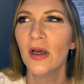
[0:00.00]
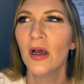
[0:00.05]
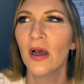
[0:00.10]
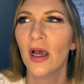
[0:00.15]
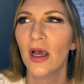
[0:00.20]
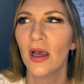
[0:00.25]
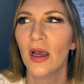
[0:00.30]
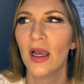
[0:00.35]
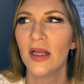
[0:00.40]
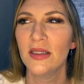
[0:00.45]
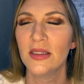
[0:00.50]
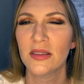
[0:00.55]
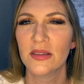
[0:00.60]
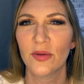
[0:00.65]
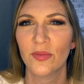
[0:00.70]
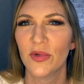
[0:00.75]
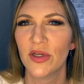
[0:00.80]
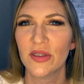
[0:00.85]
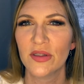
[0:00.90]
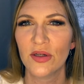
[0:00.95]
I did
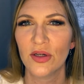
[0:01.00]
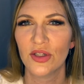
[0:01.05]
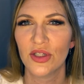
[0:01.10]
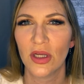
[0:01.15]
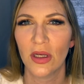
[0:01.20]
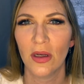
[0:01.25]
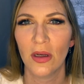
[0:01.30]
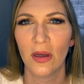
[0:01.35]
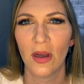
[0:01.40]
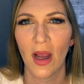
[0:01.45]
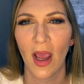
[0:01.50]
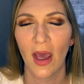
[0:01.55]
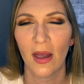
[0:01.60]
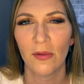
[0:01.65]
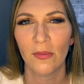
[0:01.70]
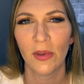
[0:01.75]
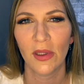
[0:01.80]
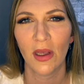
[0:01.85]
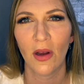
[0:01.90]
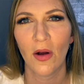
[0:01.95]
some research and had a
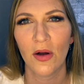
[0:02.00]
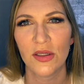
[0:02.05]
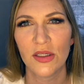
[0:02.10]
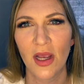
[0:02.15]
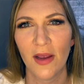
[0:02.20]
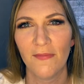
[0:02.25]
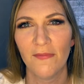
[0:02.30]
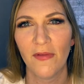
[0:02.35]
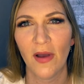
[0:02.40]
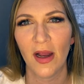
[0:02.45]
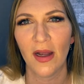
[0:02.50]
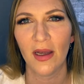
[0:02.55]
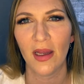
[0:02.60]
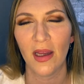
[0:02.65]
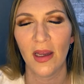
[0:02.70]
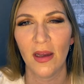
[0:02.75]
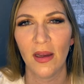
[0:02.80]
really hard time finding